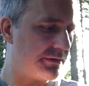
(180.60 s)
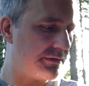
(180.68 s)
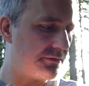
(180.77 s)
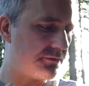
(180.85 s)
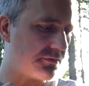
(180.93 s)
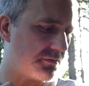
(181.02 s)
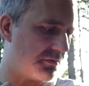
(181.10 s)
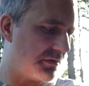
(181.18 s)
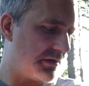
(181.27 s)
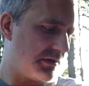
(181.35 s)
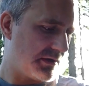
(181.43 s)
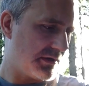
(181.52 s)
So
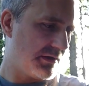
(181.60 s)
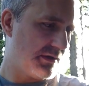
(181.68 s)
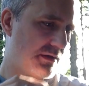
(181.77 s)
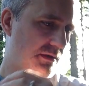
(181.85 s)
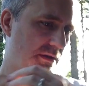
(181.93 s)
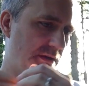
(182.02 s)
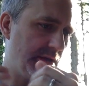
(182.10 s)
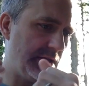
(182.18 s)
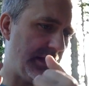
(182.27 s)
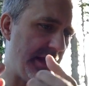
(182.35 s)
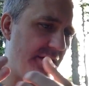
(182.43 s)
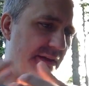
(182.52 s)

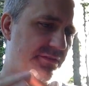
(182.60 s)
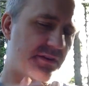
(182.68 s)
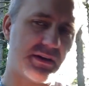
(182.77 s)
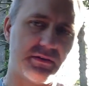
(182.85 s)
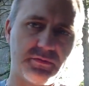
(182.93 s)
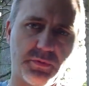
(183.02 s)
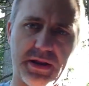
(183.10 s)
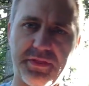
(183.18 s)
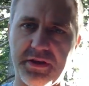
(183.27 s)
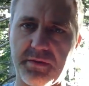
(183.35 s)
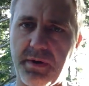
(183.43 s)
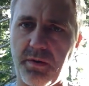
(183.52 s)
anyhow, that's kind of what I
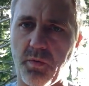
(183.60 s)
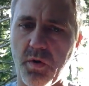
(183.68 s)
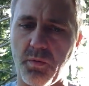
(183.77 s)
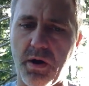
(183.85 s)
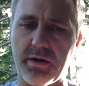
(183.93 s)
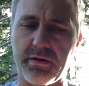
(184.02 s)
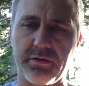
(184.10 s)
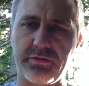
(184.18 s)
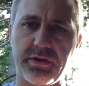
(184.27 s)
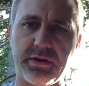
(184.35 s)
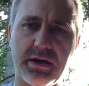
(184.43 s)
think about Warwalkers.